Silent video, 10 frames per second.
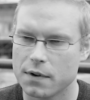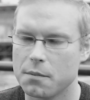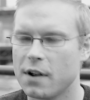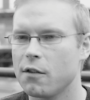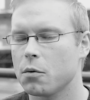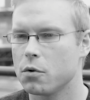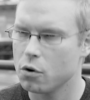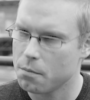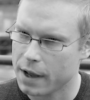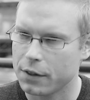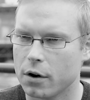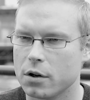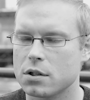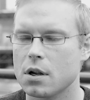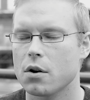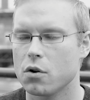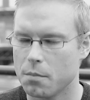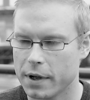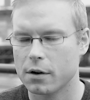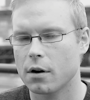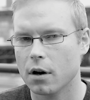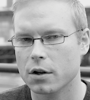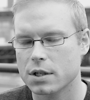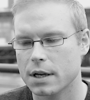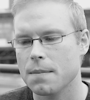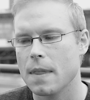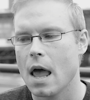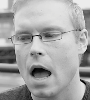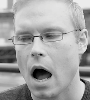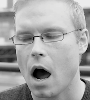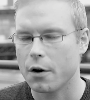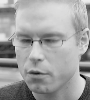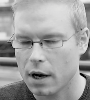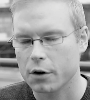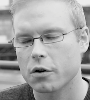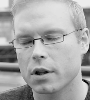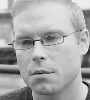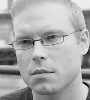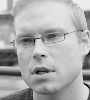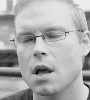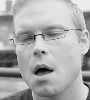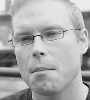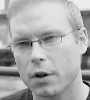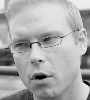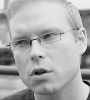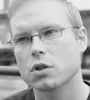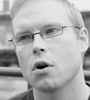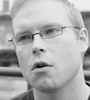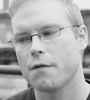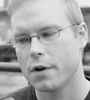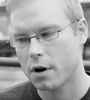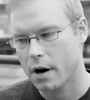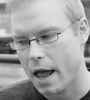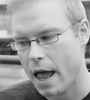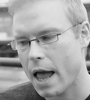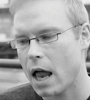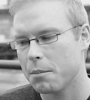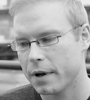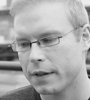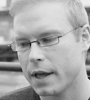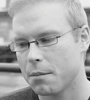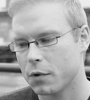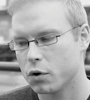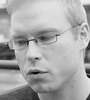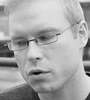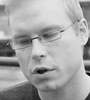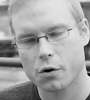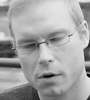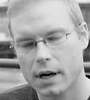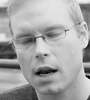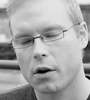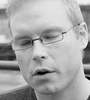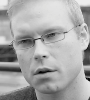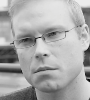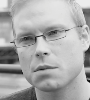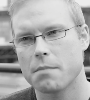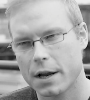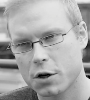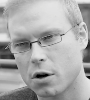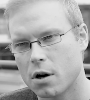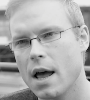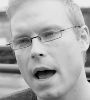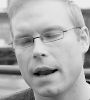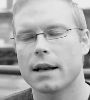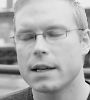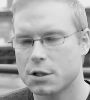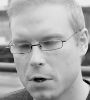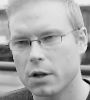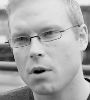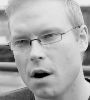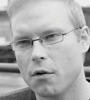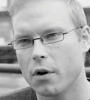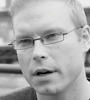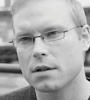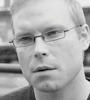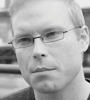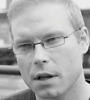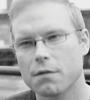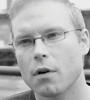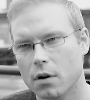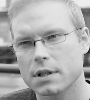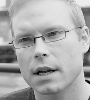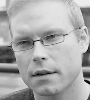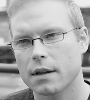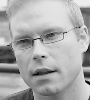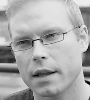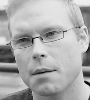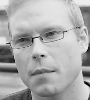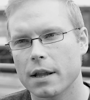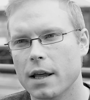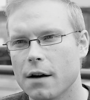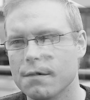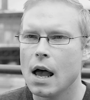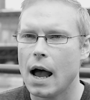We've developed new methods, new methodology, new algorithms, but also we're helping them to use the current algorithms better and at least try to avoid some pitfalls that they might have.